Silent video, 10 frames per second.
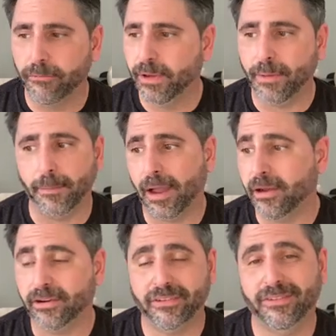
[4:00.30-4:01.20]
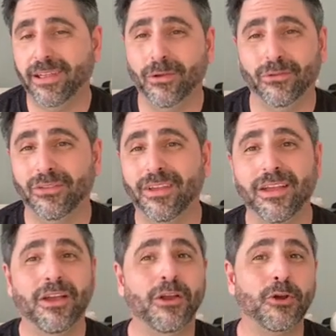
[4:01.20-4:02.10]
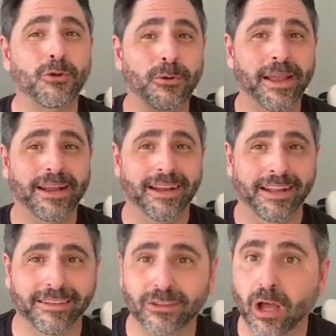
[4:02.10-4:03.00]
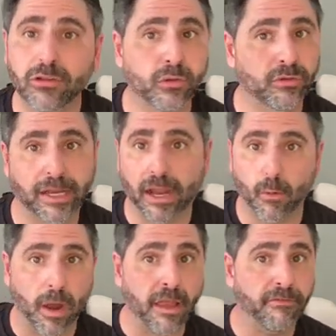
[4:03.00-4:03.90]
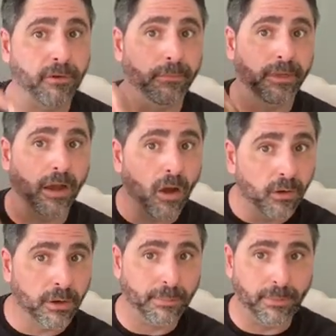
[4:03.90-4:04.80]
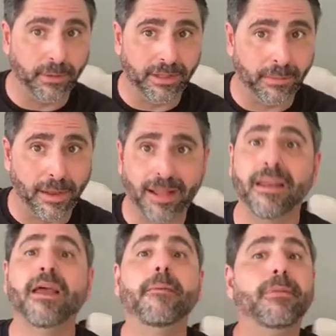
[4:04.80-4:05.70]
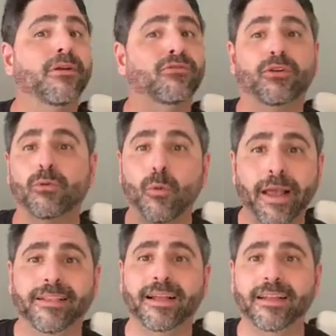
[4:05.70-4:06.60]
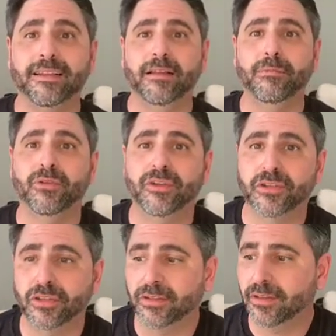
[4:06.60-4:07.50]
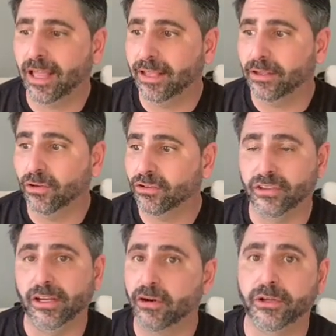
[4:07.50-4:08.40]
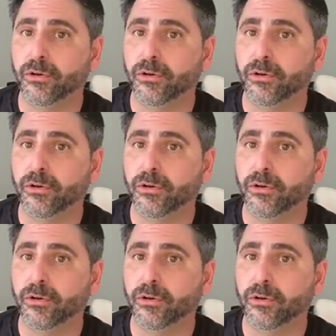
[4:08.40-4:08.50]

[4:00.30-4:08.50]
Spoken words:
Reba Myers sounds great in it. Not to take away from the other people in the band, because they're way talented musicians. And the other singer,